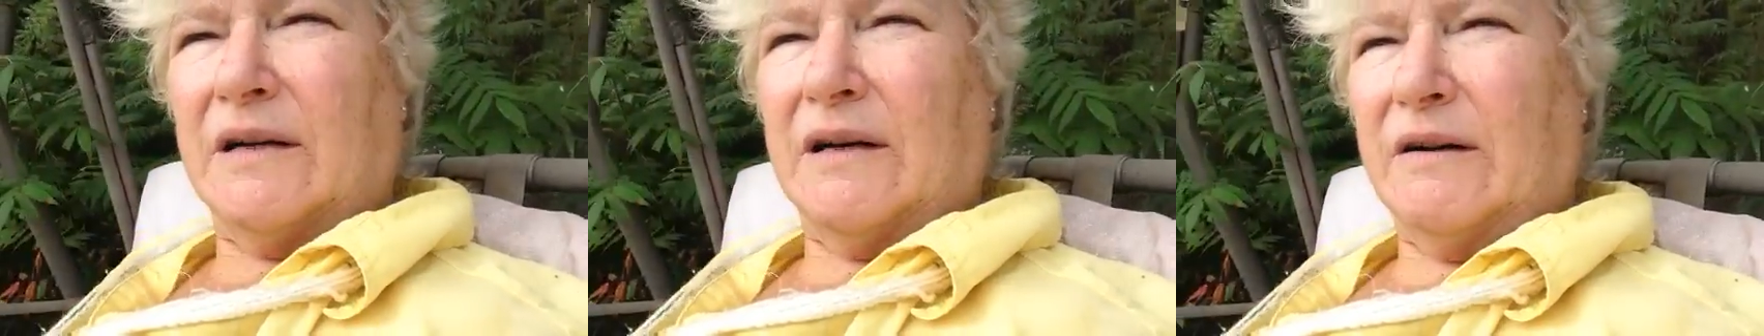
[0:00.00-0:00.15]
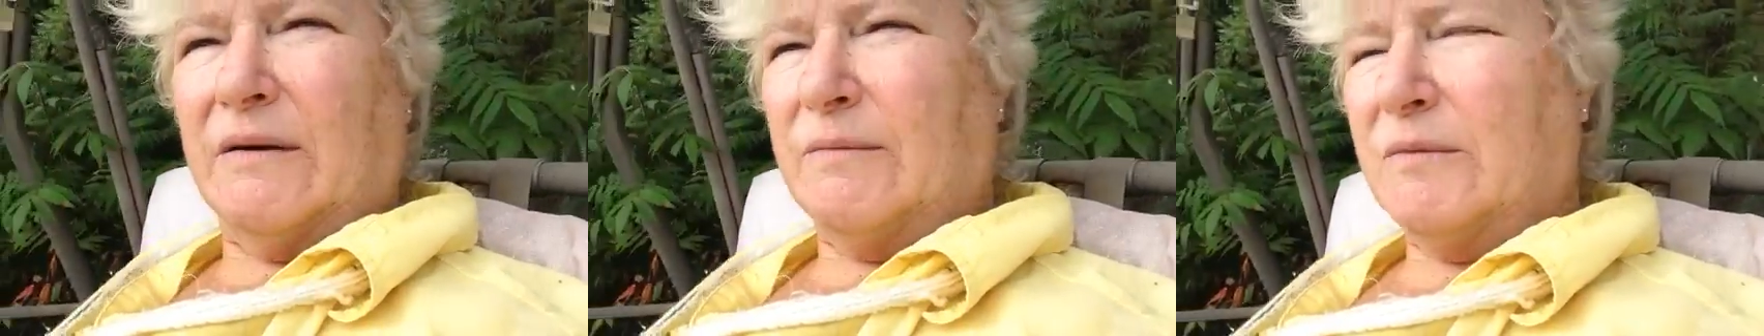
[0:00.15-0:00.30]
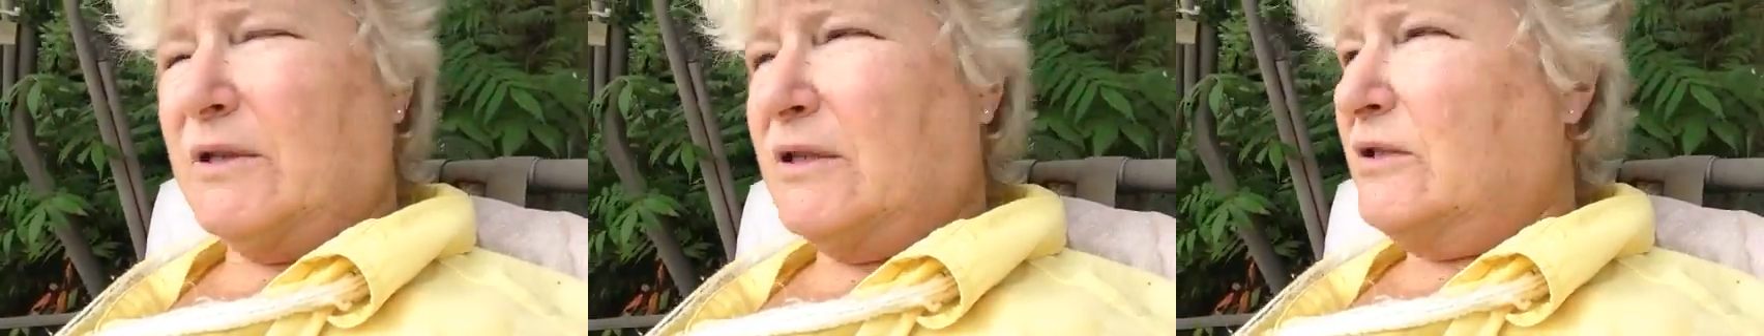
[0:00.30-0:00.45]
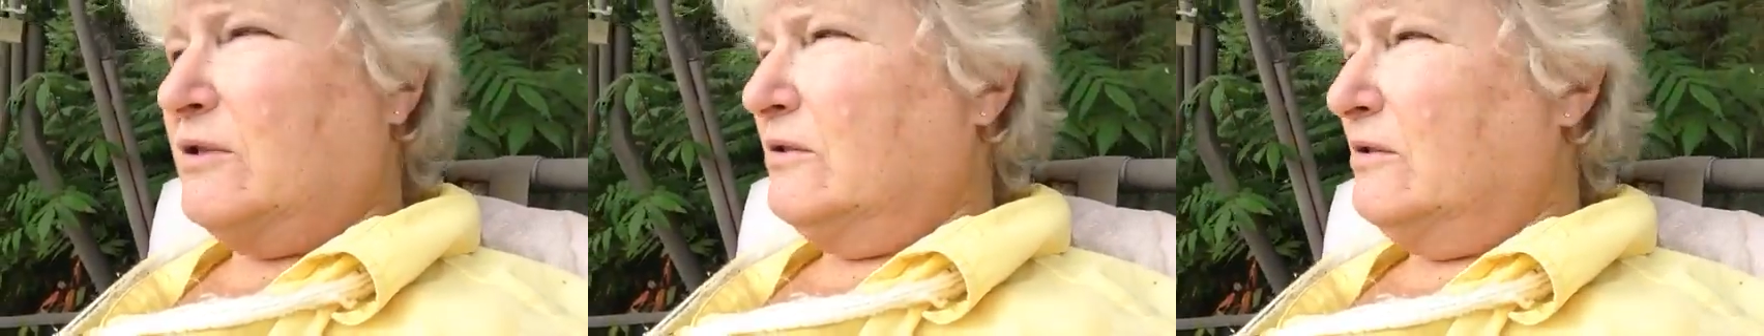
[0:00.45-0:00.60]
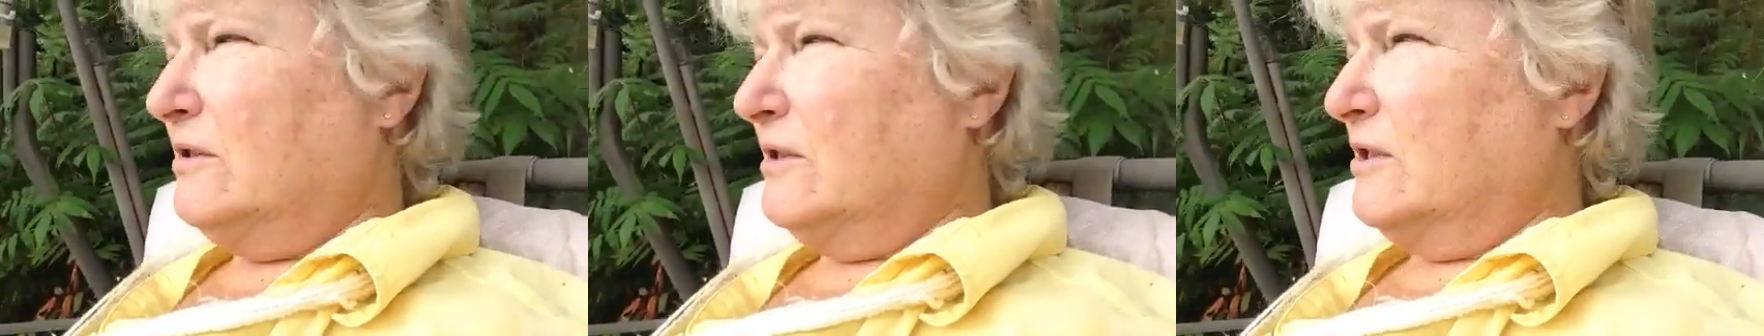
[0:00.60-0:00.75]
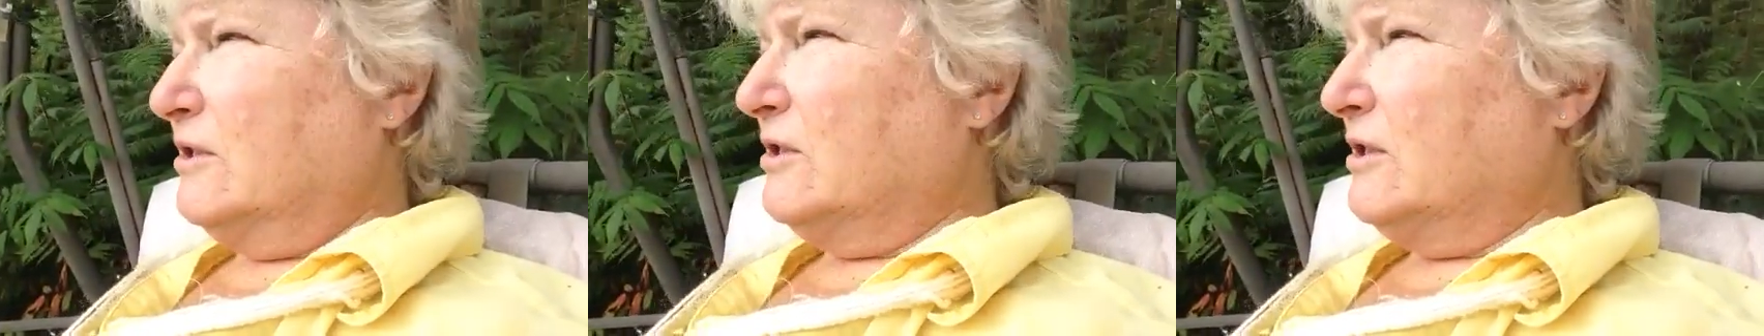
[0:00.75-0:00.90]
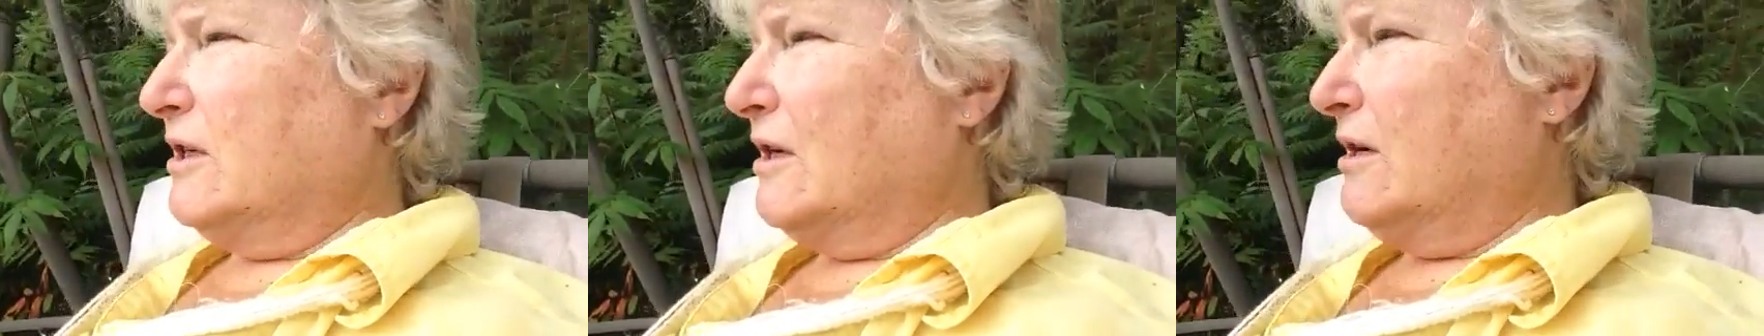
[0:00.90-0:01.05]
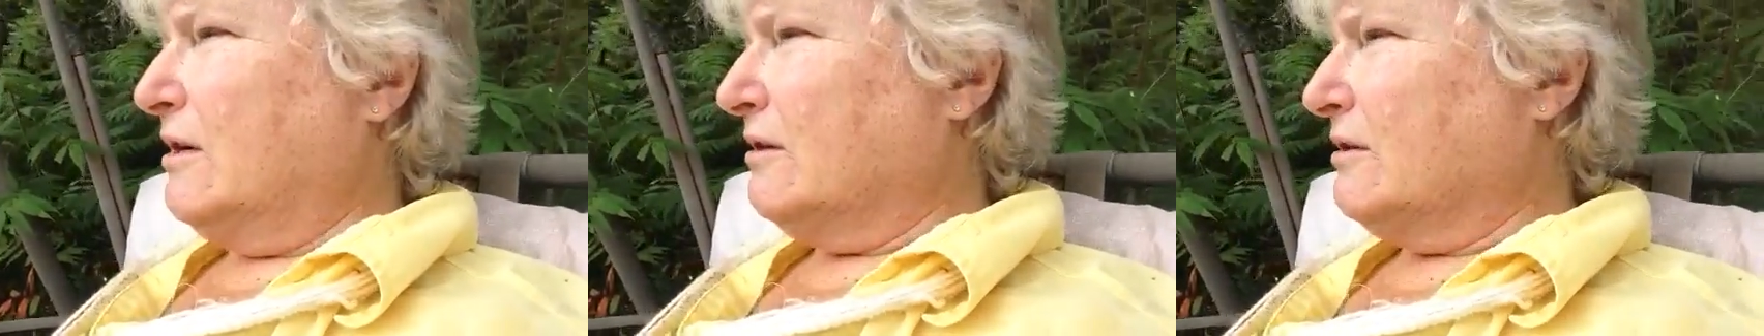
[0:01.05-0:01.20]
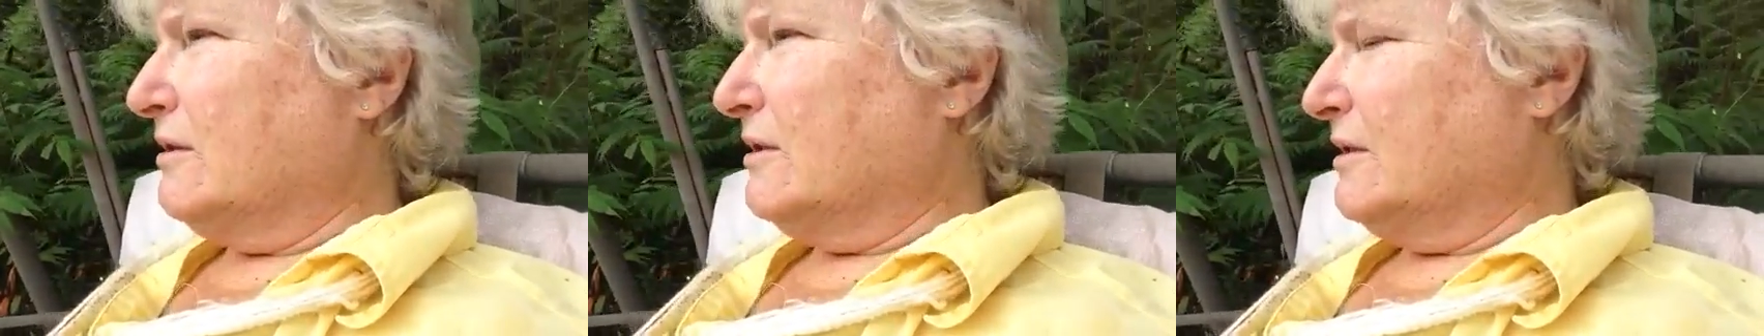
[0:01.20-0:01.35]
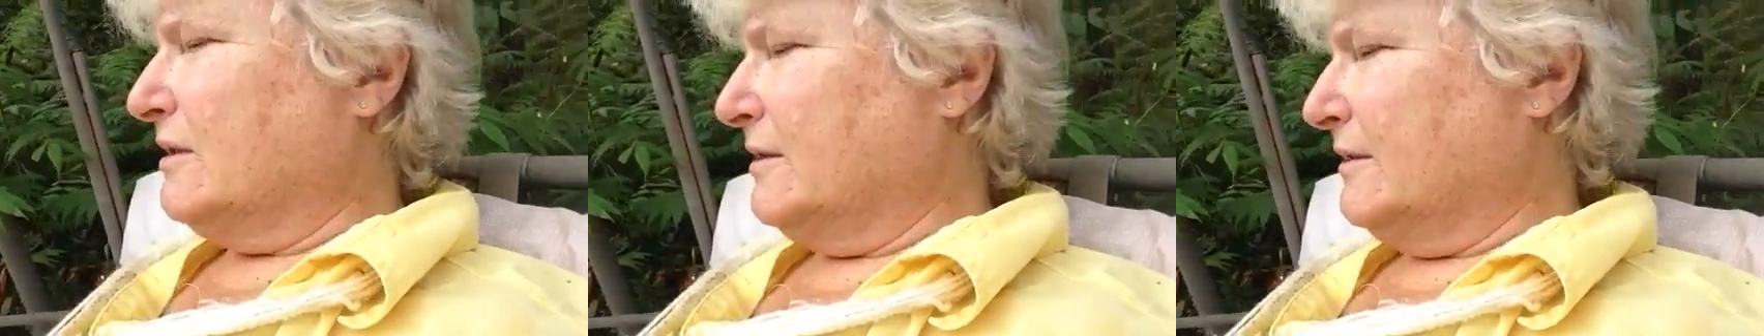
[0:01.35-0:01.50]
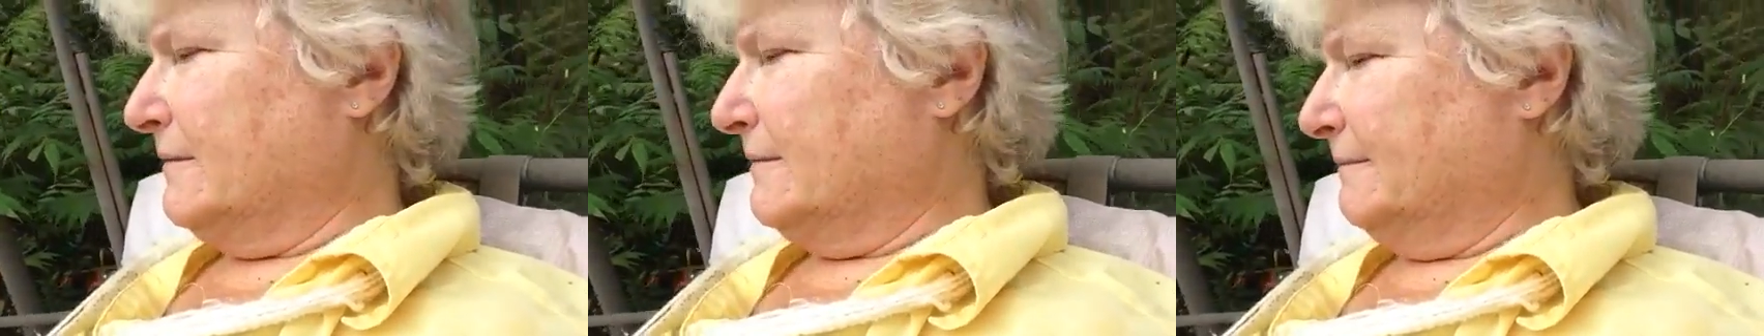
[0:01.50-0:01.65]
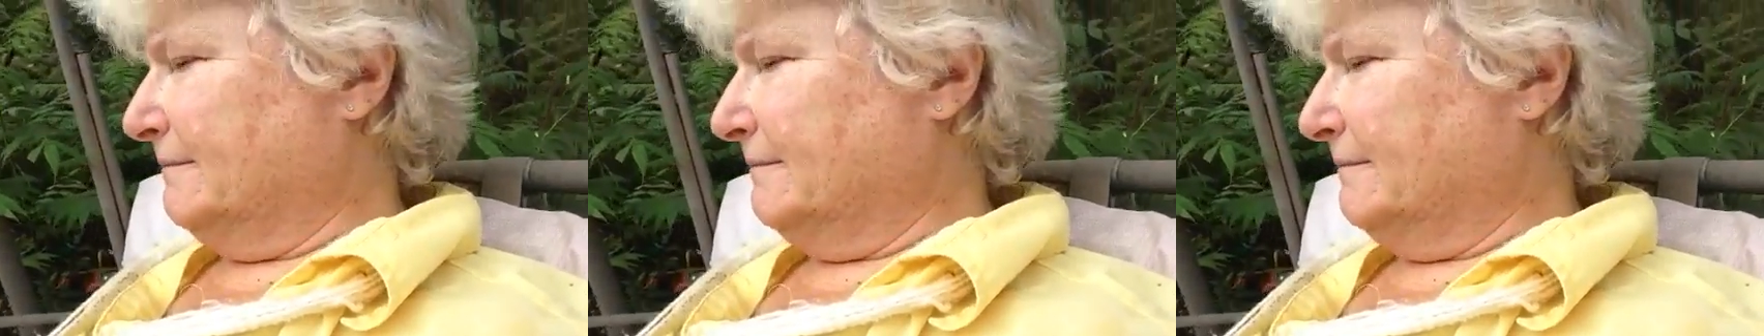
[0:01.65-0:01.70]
Now I'm just using chairs.